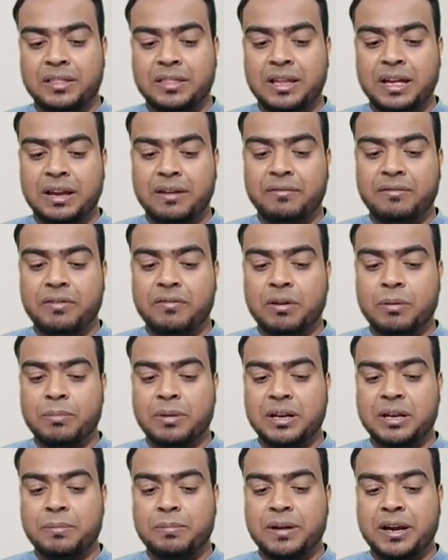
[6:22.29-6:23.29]
then we will
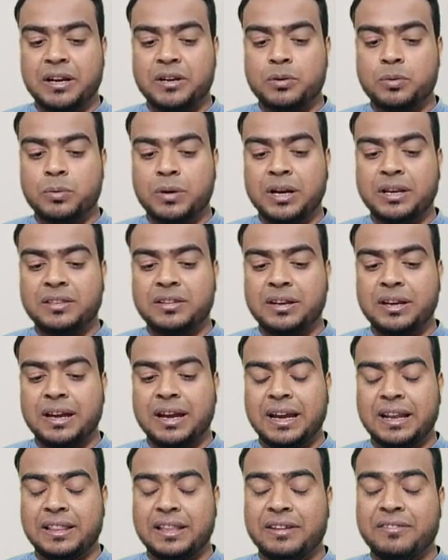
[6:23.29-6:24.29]
multiply 2 and
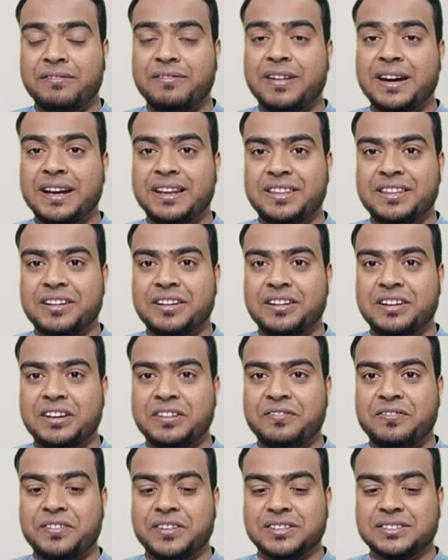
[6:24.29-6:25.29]
3 and then find their
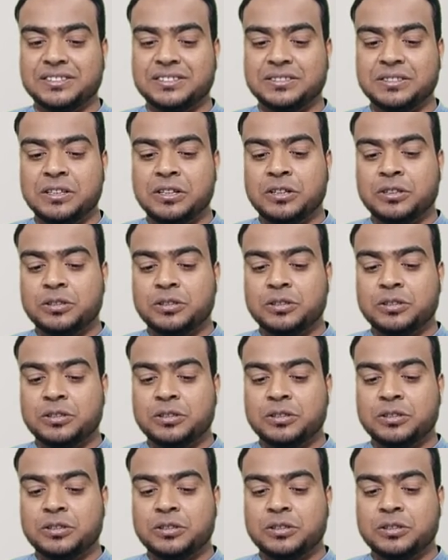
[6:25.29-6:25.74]
difference.